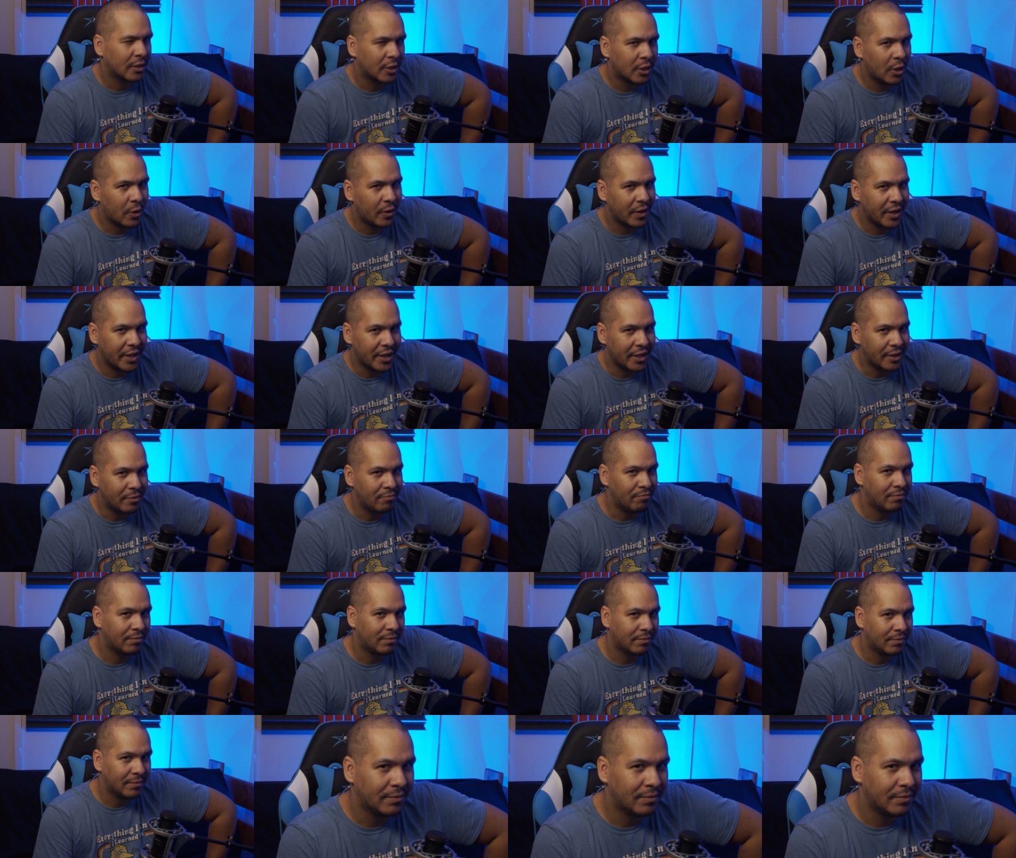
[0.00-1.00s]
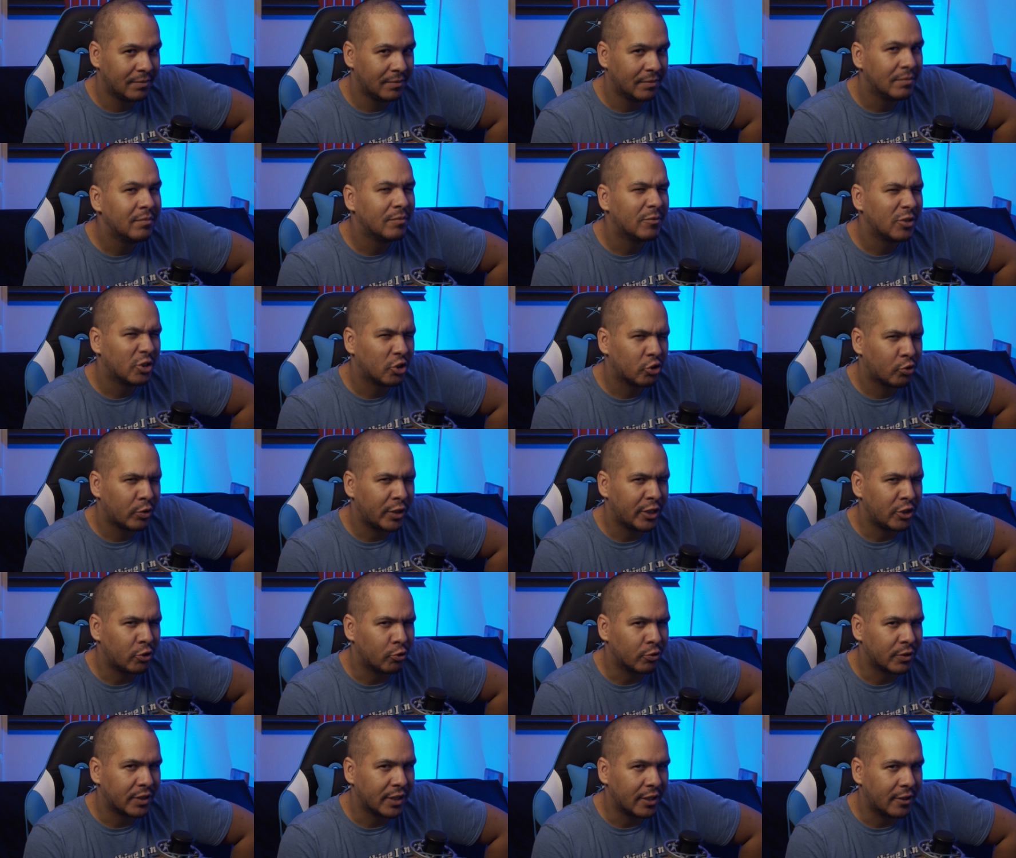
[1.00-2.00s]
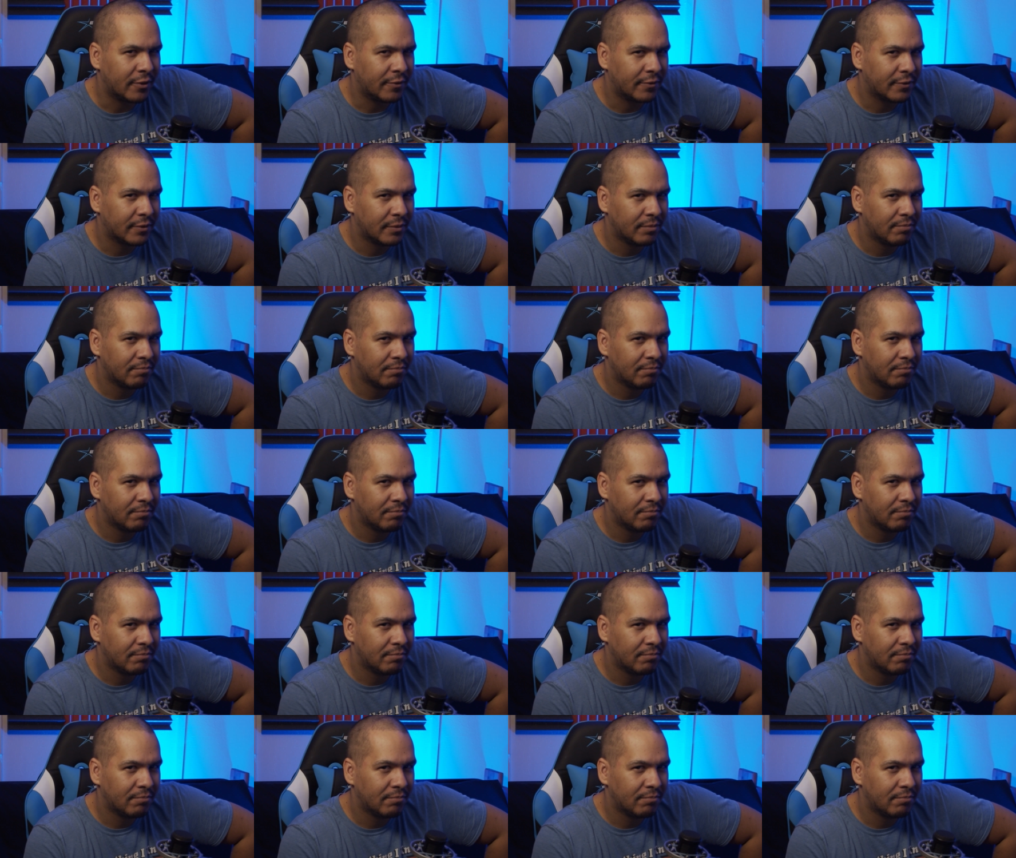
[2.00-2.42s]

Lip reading: go ahead, treat yourself.